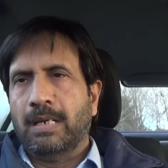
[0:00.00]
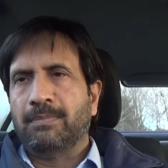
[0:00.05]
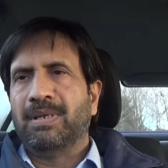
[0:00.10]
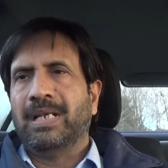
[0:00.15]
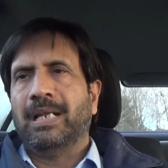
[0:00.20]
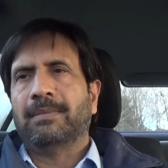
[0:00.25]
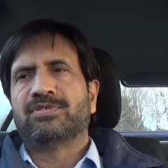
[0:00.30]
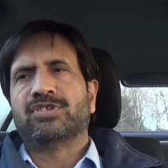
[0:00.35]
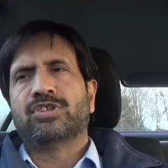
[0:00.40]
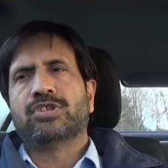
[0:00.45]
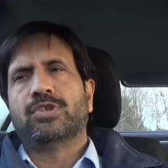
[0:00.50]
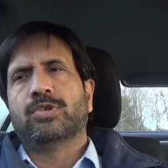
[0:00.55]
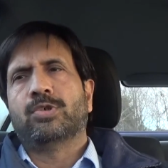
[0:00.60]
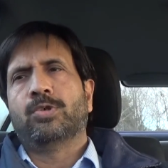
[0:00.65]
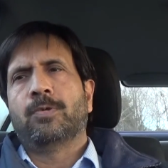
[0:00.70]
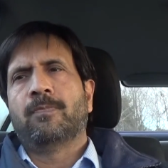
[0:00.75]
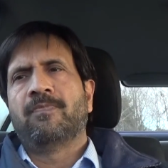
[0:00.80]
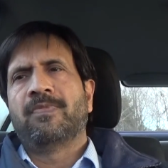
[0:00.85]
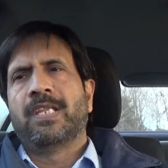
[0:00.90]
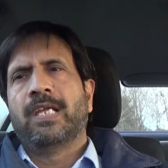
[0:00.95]
epilepsy you
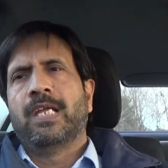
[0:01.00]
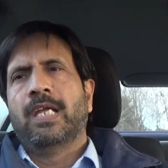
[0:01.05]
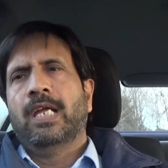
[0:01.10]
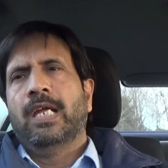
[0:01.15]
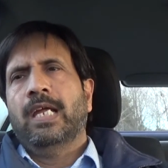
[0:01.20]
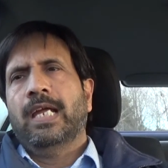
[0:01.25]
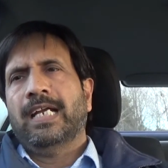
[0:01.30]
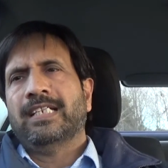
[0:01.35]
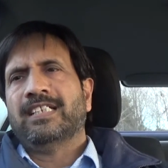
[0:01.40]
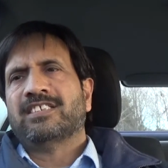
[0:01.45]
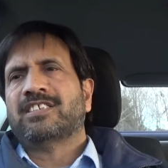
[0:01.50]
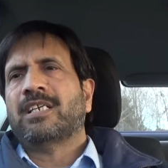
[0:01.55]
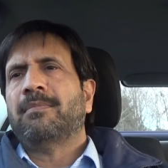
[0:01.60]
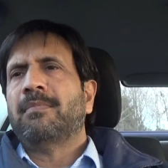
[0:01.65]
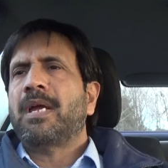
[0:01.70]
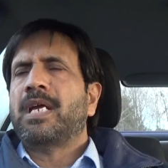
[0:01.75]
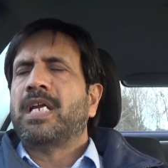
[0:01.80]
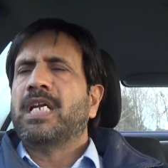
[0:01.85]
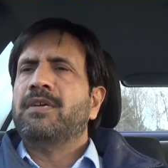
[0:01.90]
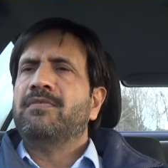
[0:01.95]
know and some
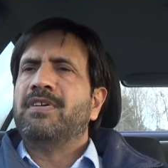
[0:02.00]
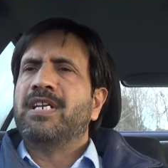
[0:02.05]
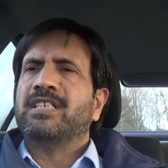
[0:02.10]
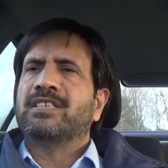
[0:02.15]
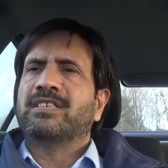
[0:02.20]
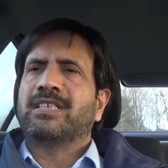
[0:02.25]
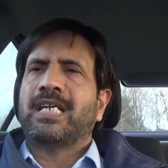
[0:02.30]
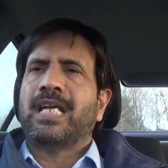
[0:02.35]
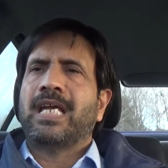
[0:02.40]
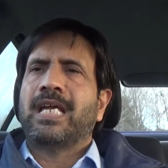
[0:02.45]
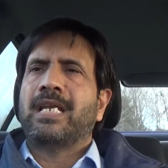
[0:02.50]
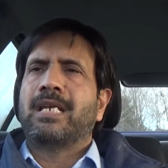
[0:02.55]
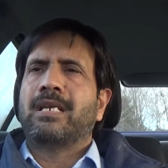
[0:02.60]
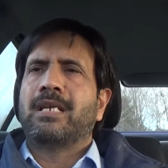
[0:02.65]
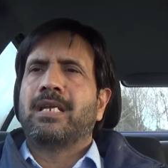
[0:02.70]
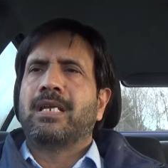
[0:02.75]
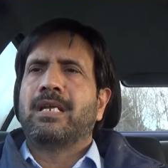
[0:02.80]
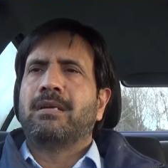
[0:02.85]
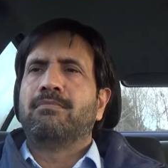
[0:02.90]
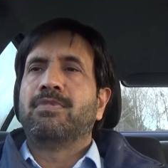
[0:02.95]
activities can
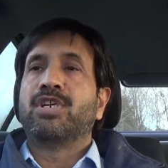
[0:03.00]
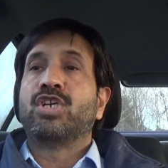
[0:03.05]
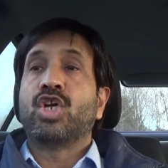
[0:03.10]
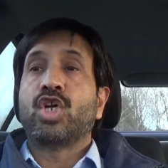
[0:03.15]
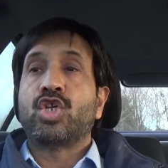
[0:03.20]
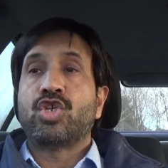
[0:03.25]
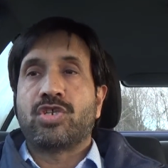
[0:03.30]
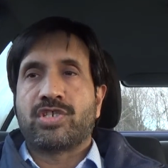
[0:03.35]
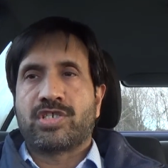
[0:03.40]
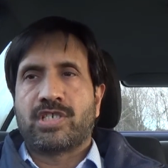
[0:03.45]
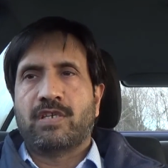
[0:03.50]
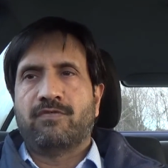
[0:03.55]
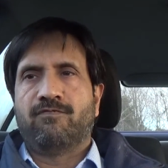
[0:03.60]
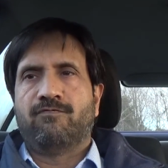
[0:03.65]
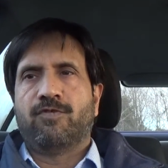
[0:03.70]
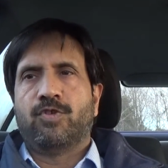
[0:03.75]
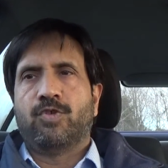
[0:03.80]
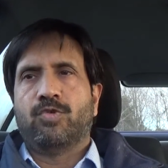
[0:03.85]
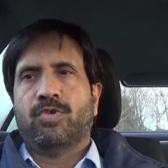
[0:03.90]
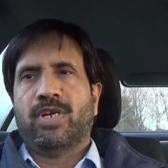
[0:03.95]
uh, be dangerous
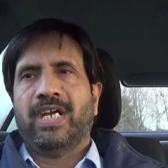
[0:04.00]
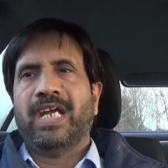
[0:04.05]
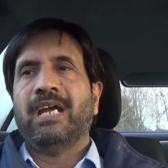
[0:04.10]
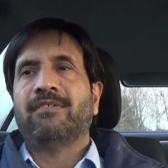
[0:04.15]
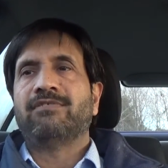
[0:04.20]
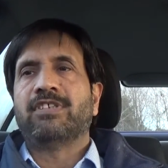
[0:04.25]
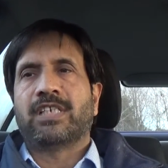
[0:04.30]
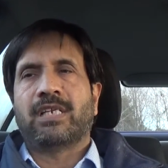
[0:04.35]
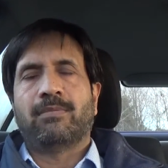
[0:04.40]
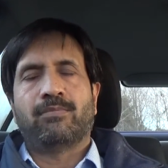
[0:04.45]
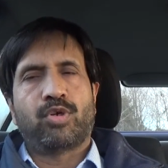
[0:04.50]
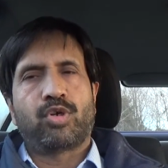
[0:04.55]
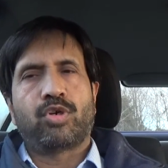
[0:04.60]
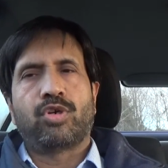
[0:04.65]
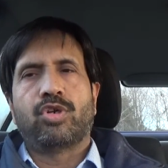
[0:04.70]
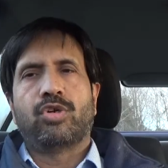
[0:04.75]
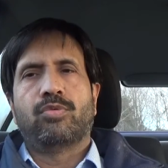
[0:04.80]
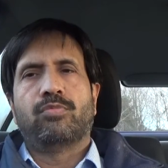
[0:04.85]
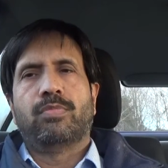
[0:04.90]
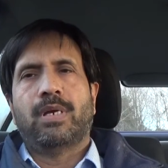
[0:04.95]
if you have the temporal
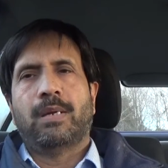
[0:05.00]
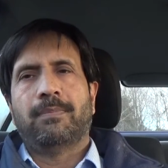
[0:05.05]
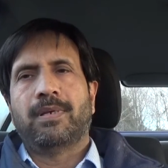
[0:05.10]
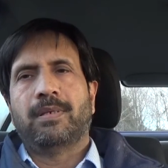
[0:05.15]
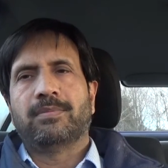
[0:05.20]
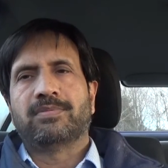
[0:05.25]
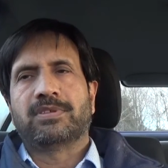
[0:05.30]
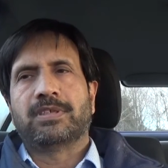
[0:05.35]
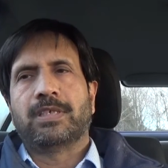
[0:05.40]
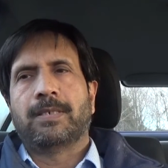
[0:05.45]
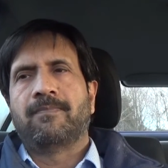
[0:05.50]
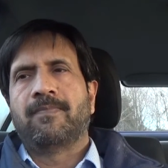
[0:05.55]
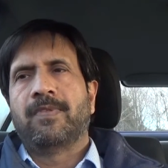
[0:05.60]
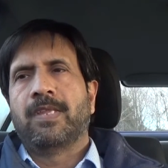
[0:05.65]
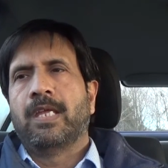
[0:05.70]
lobe epilepsy